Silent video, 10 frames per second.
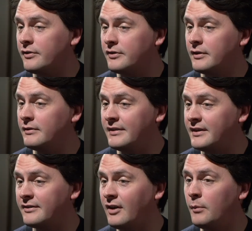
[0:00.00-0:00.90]
is an
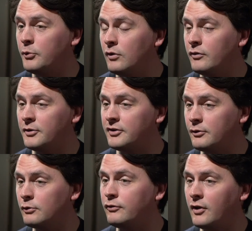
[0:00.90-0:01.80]
example of a
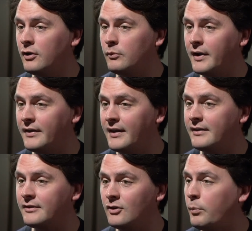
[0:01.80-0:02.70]
material flow where
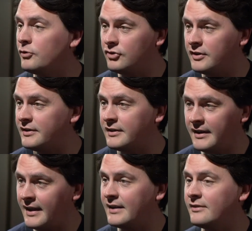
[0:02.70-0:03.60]
there's an opportunity
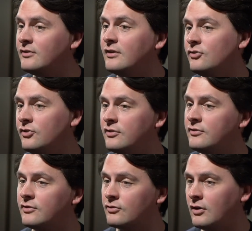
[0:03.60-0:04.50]
today, as you just
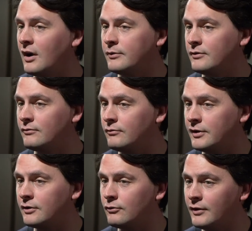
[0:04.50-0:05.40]
described, and
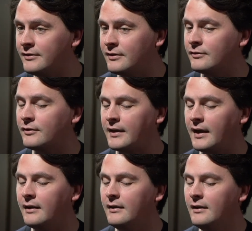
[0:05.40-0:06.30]
really good reasons for
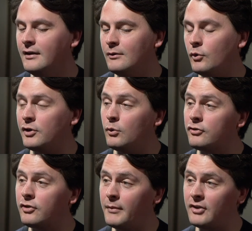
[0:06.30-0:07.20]
that. What you
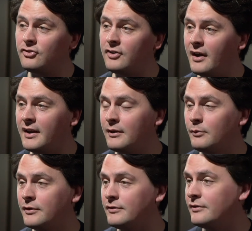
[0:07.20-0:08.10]
also mentioned earlier
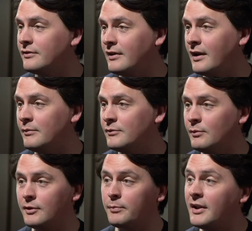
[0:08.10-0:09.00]
was
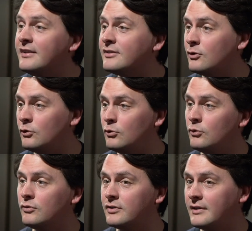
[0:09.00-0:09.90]
some of the
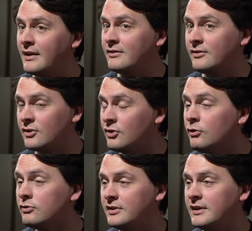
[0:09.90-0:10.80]
political and
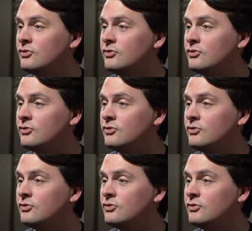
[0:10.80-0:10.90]
security